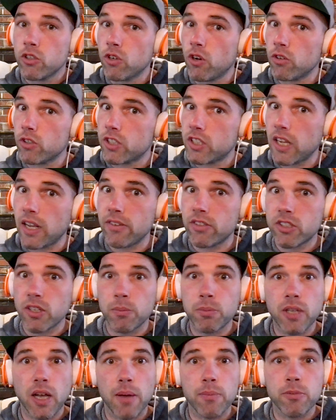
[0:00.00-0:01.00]
You don't save.
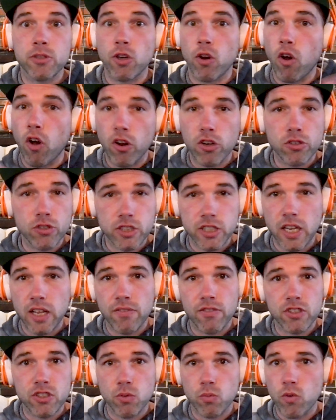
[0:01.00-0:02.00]
Sometimes your
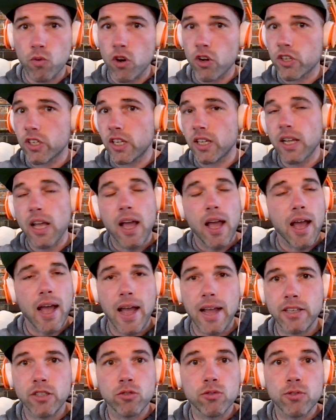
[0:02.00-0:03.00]
autosave isn't working
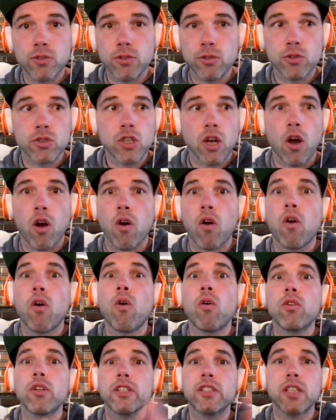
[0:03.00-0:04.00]
and you lose a
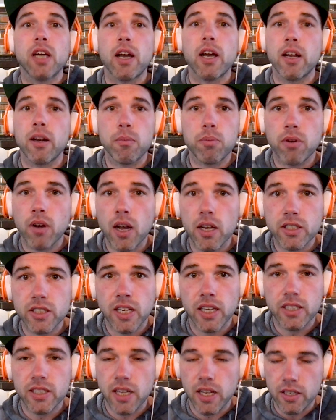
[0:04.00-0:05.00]
whole entire
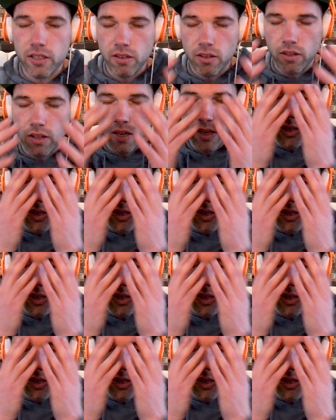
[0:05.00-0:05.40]
project and you're